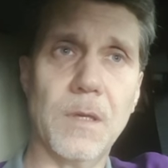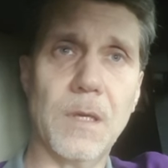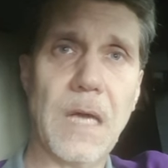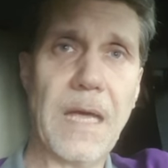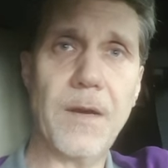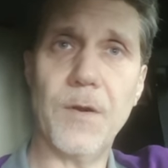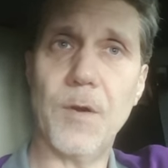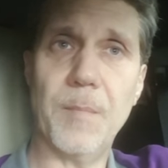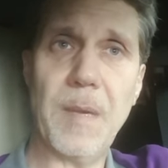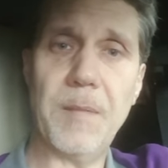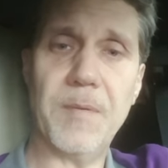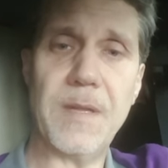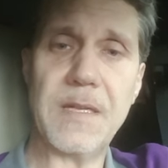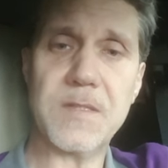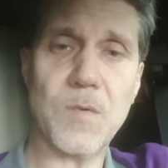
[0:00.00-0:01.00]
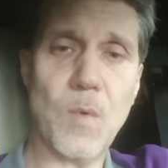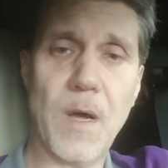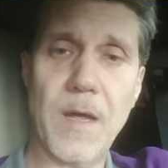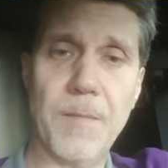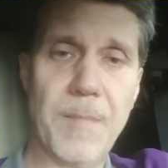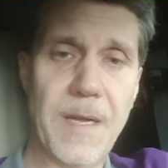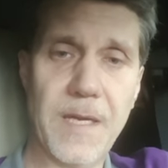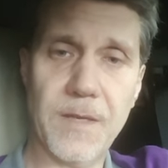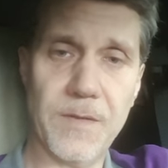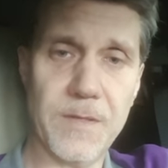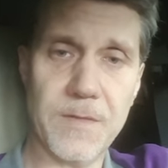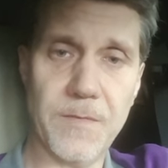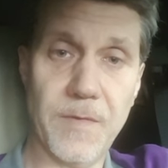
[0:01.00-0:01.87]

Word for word: I don't know, maybe that's why I'm making this